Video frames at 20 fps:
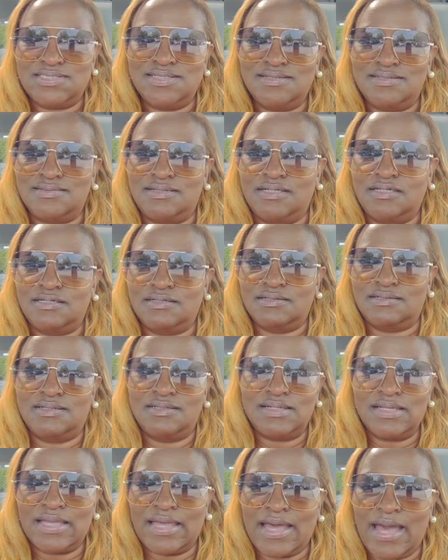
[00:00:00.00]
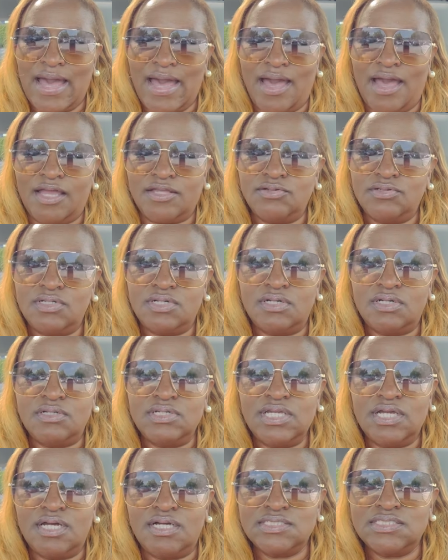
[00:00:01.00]
a good guy, you know,
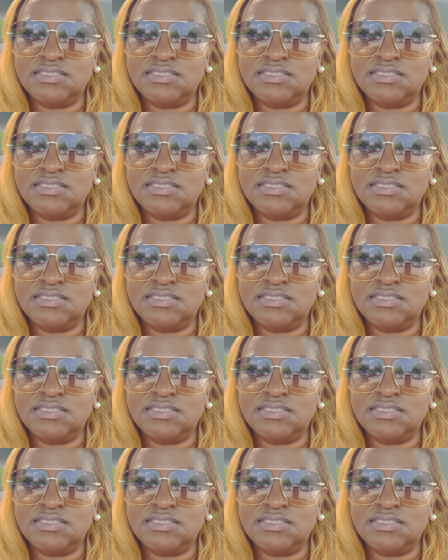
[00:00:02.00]
y'all.